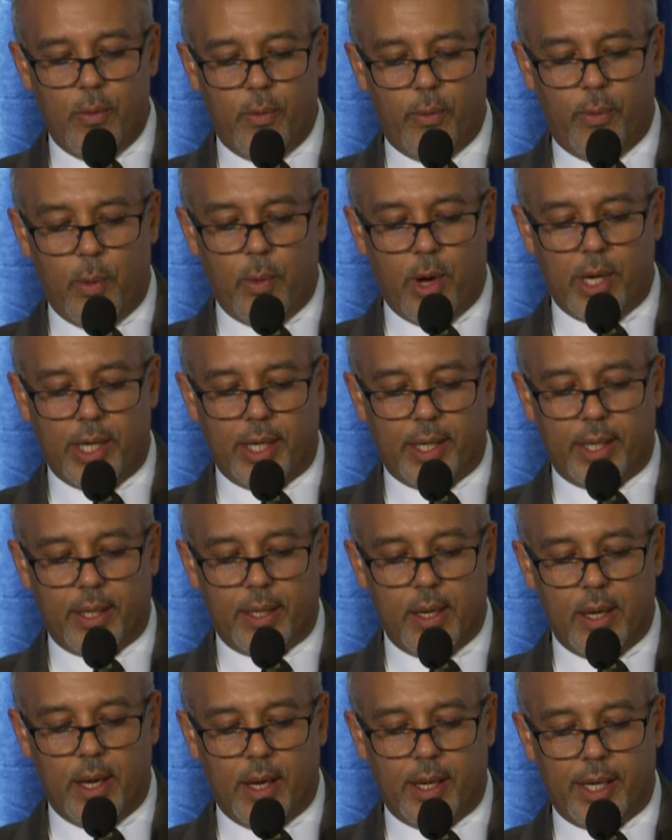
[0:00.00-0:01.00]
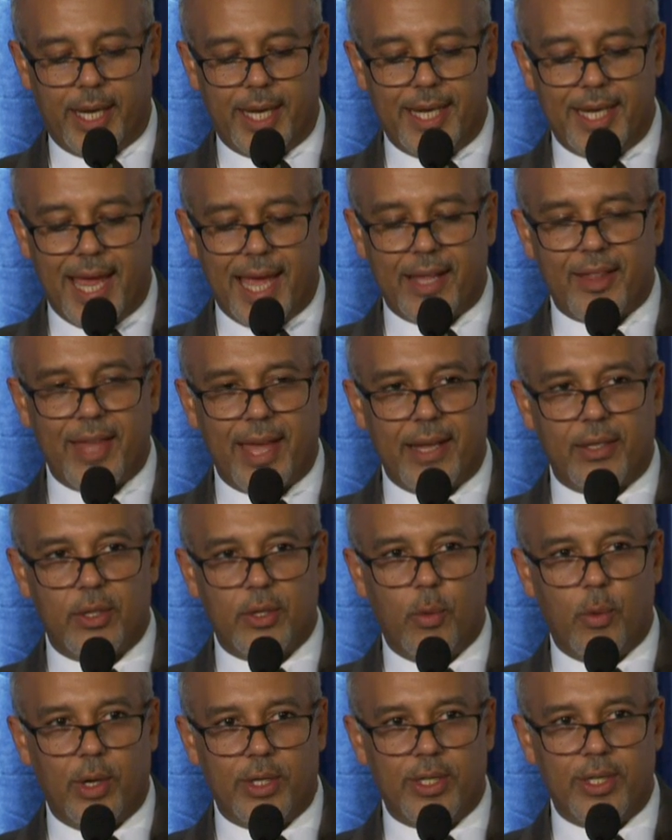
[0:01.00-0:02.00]
We want to connect that
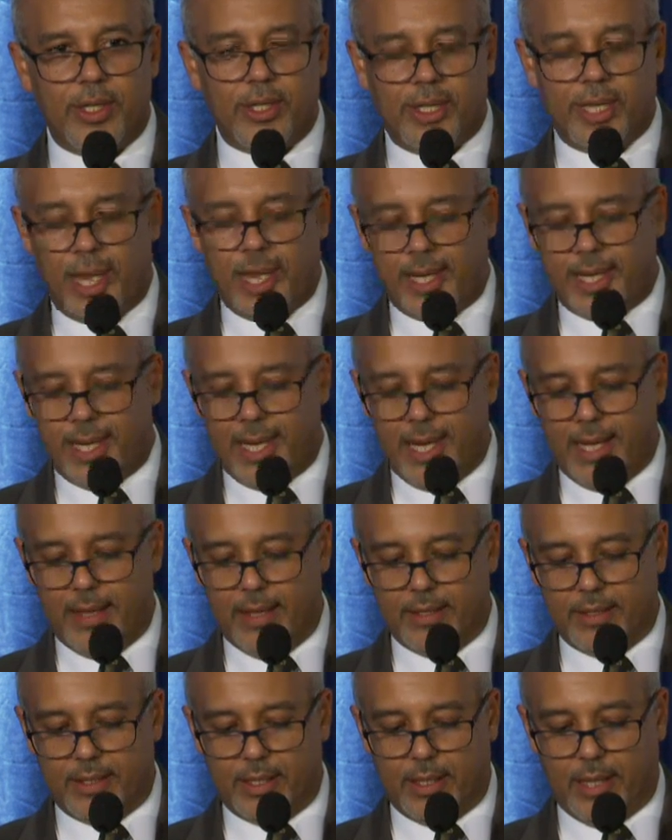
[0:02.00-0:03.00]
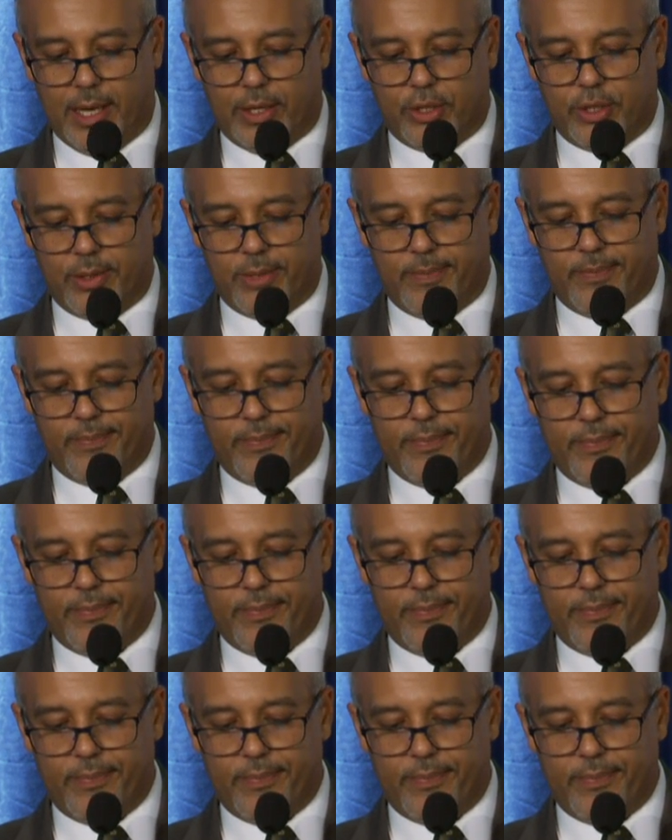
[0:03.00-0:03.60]
to what's at stake in this election.